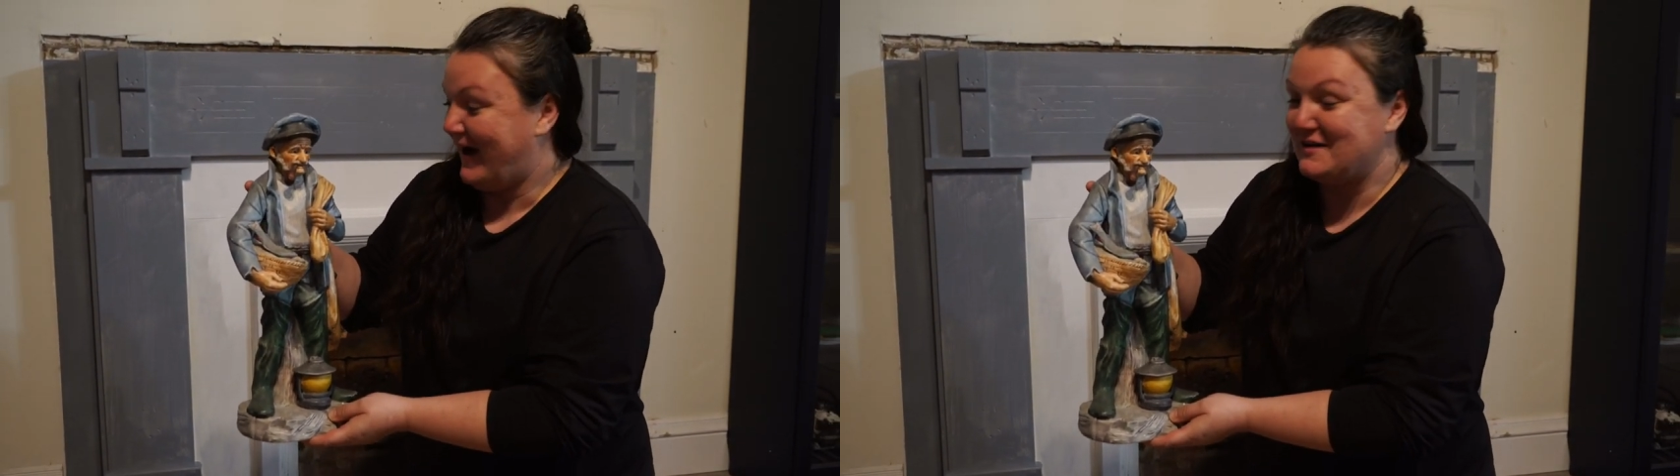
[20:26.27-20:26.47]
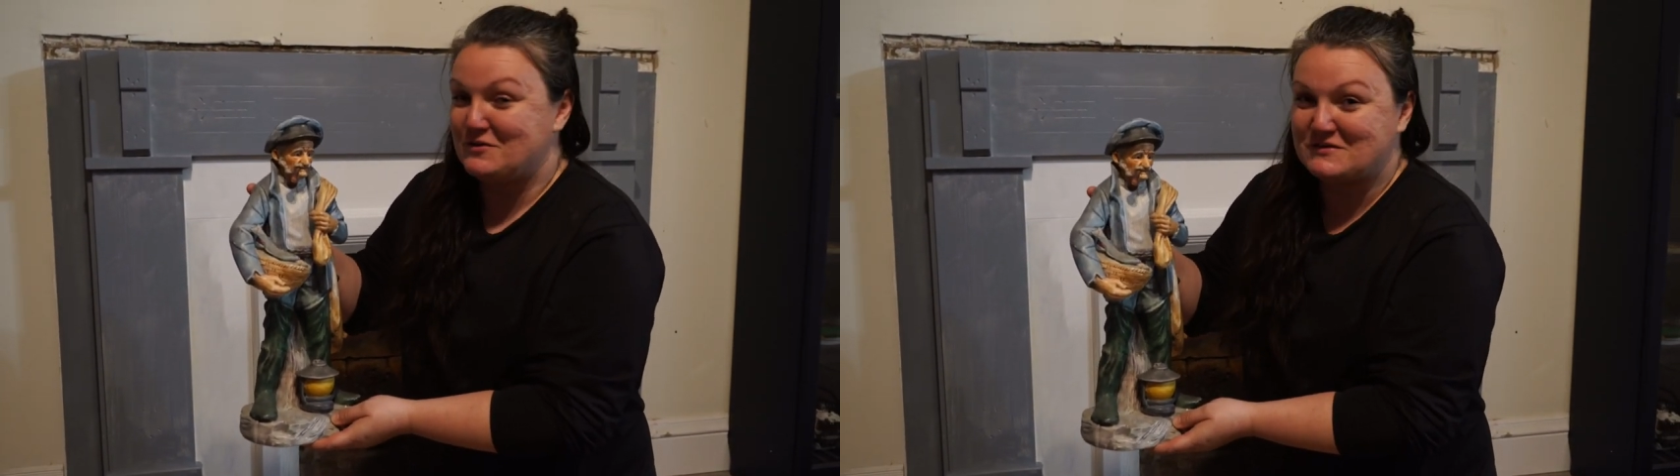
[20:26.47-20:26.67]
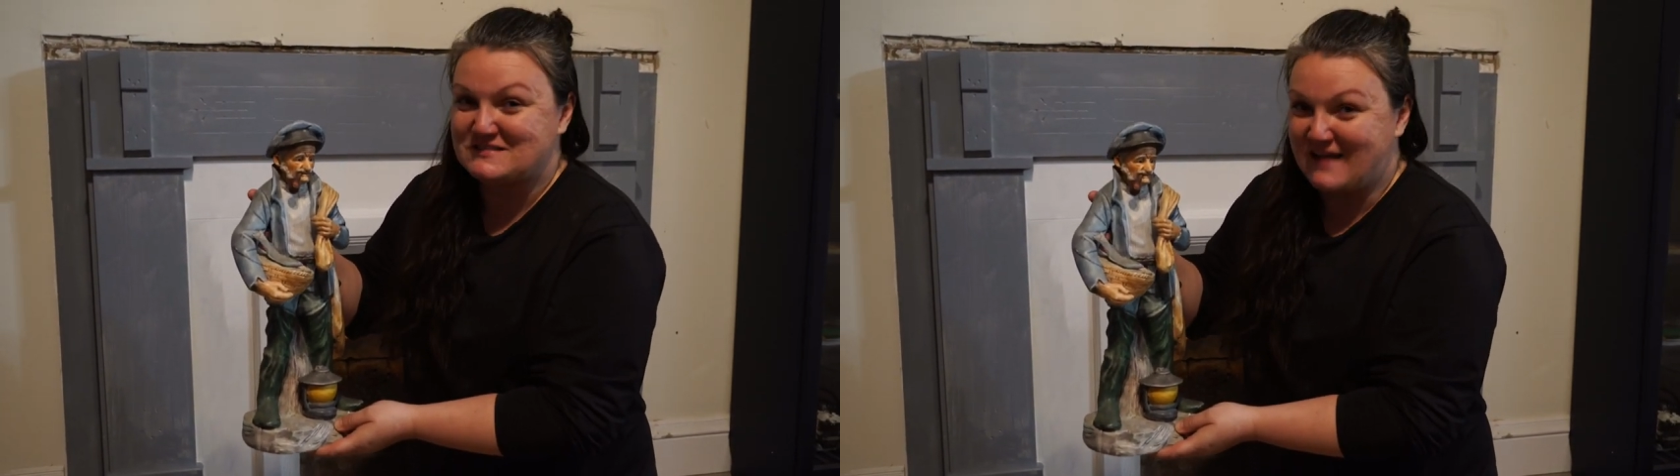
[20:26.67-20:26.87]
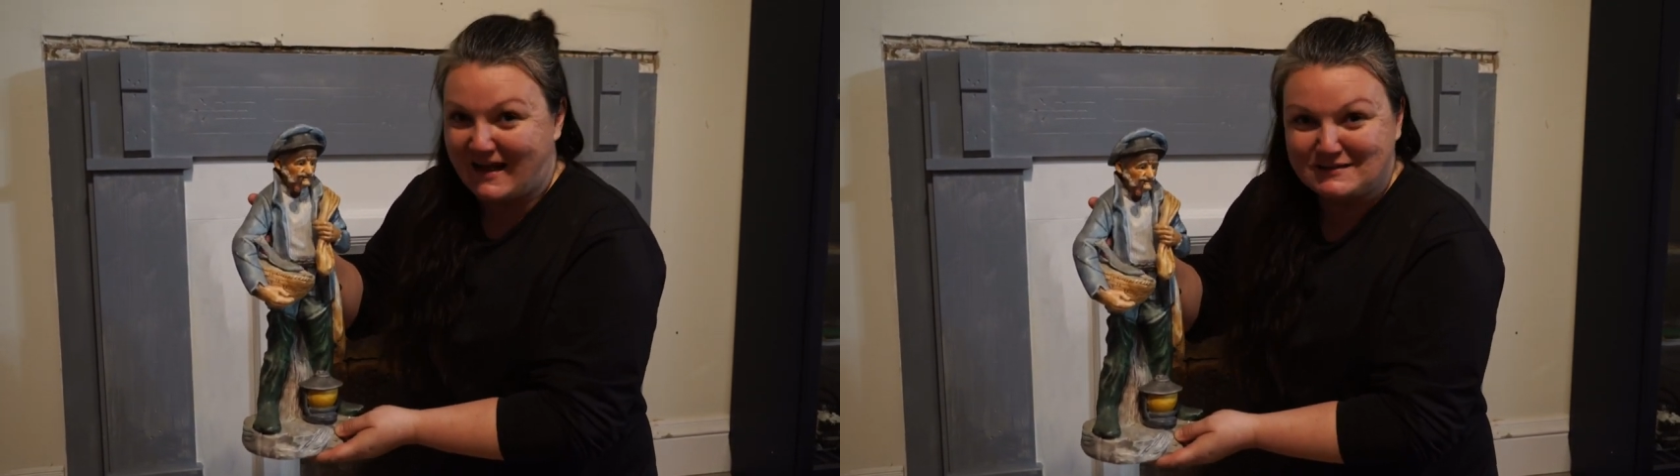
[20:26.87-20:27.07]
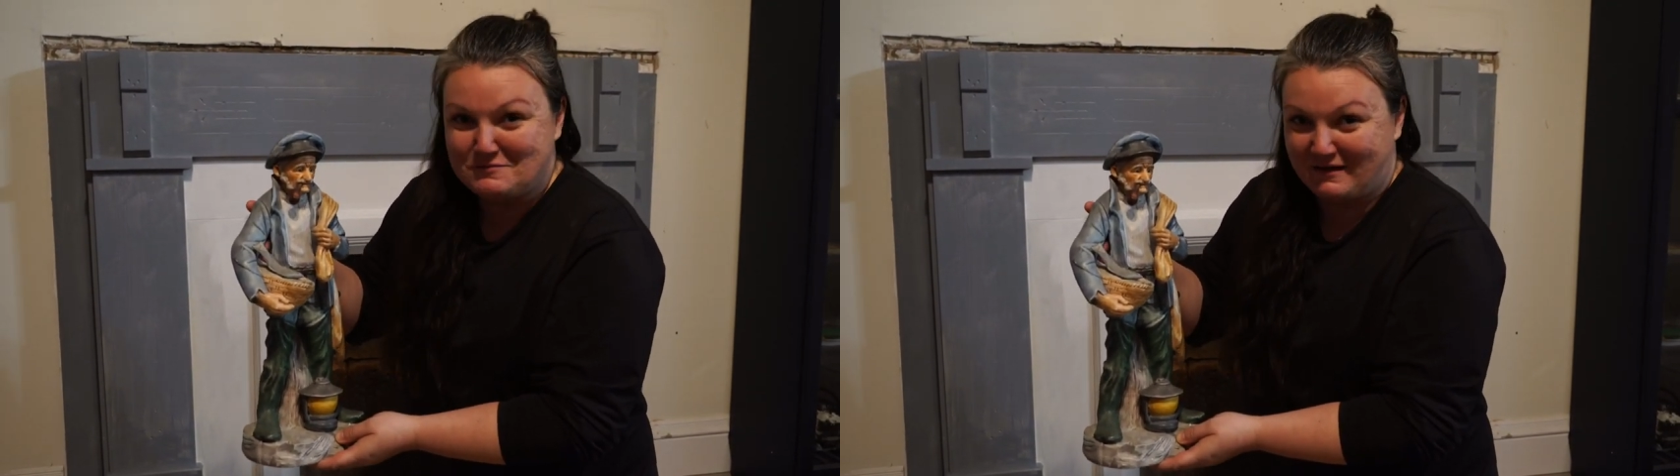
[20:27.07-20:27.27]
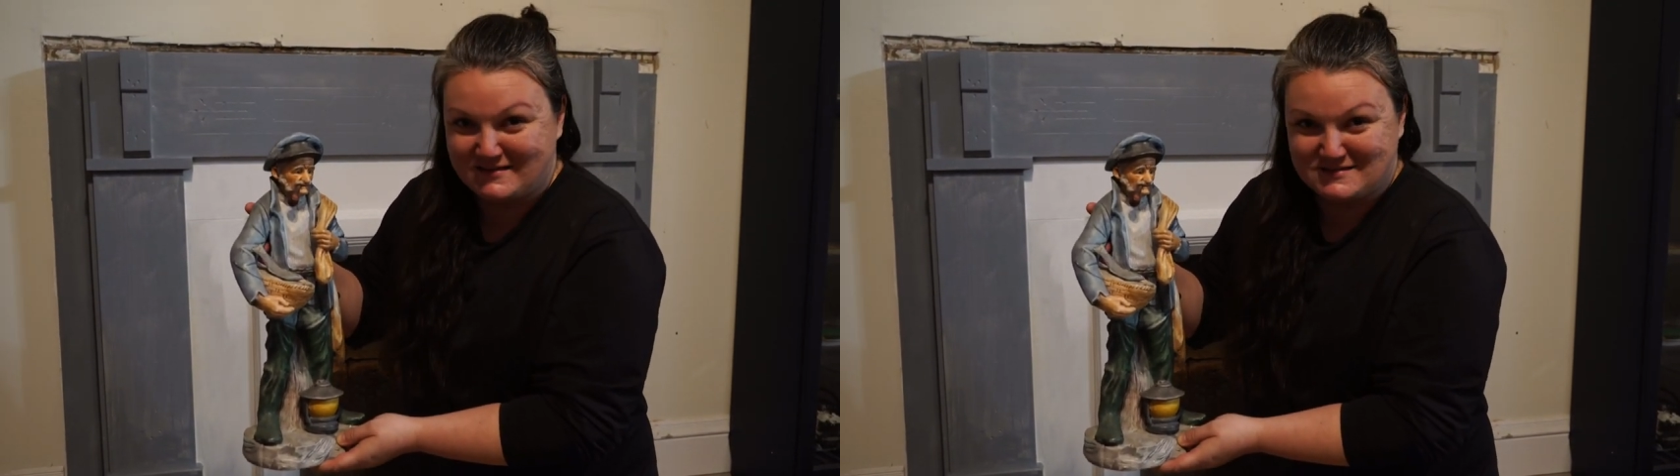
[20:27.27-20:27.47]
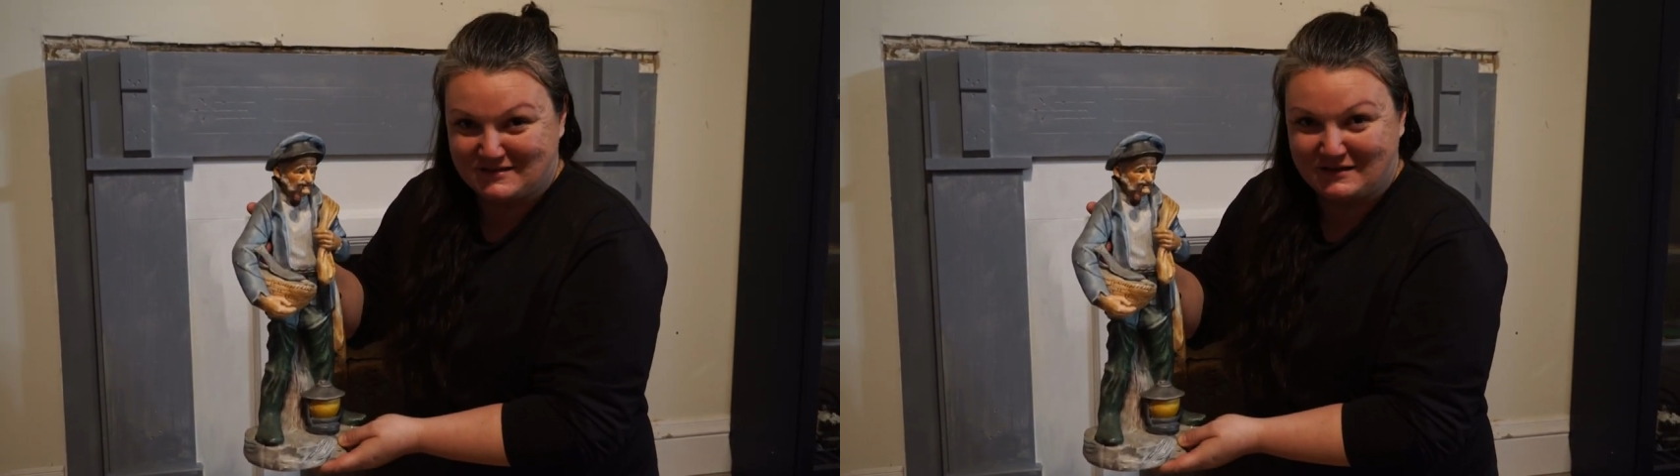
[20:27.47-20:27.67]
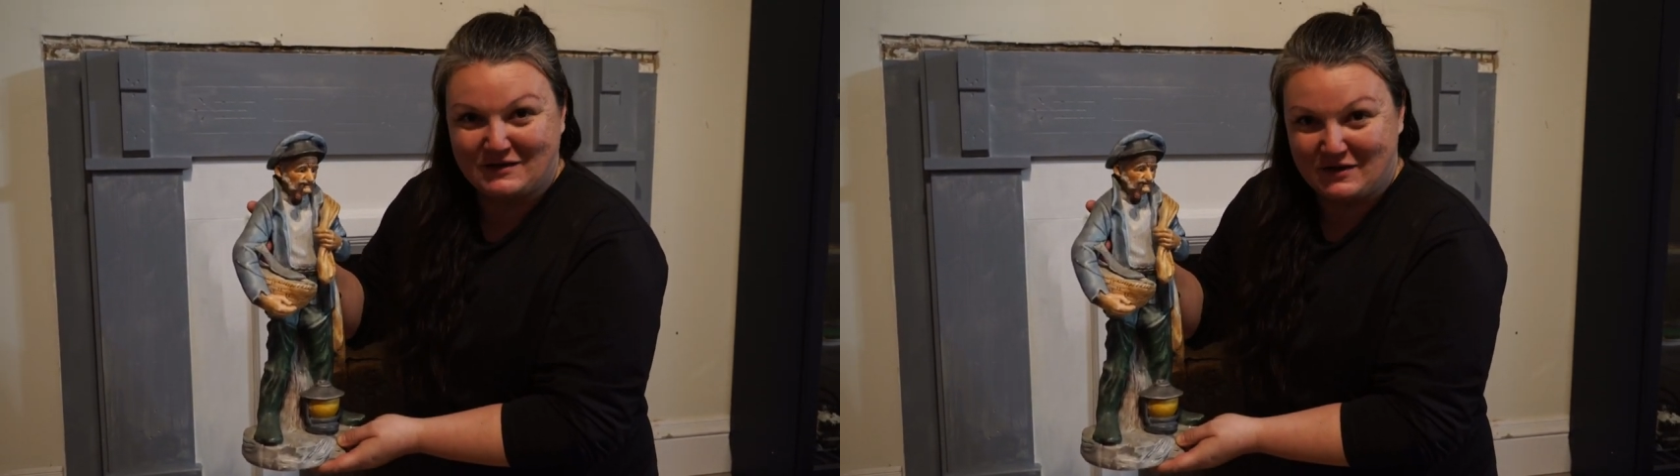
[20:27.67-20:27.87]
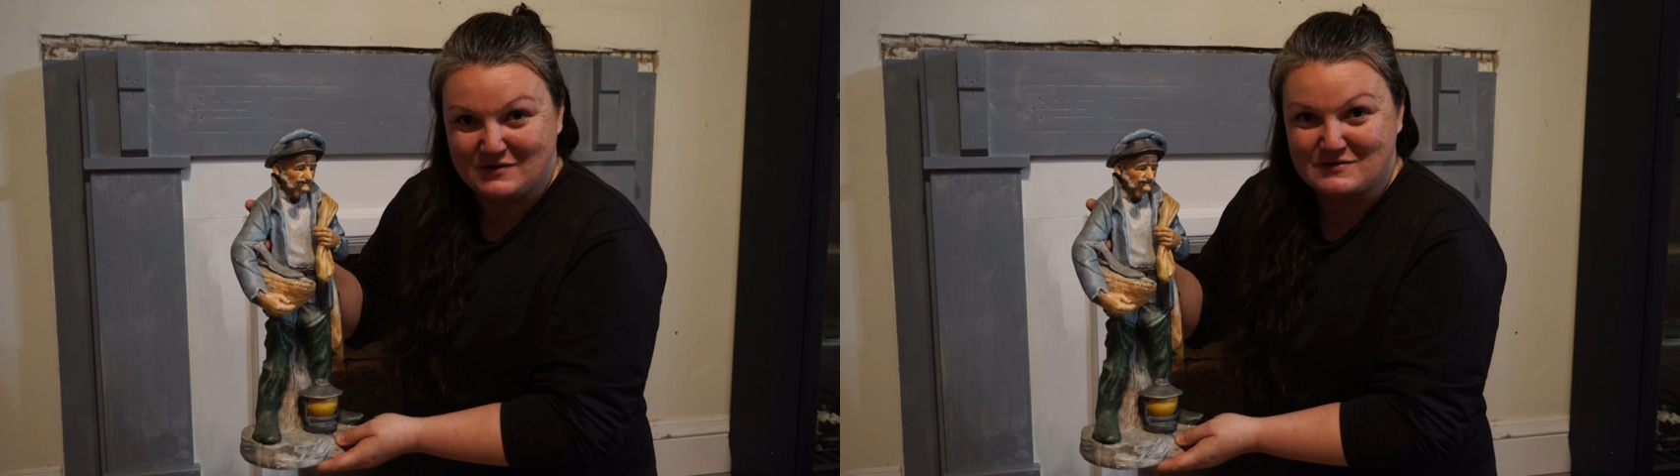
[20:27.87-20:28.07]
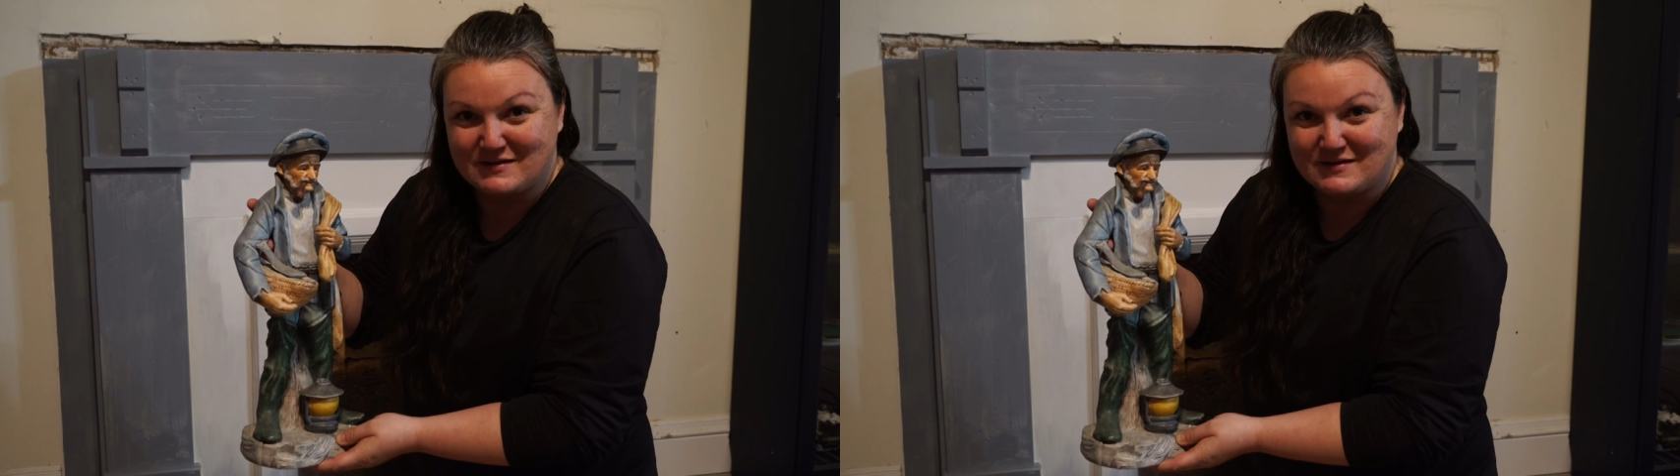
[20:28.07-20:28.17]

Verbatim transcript: I know exactly where he's gonna go,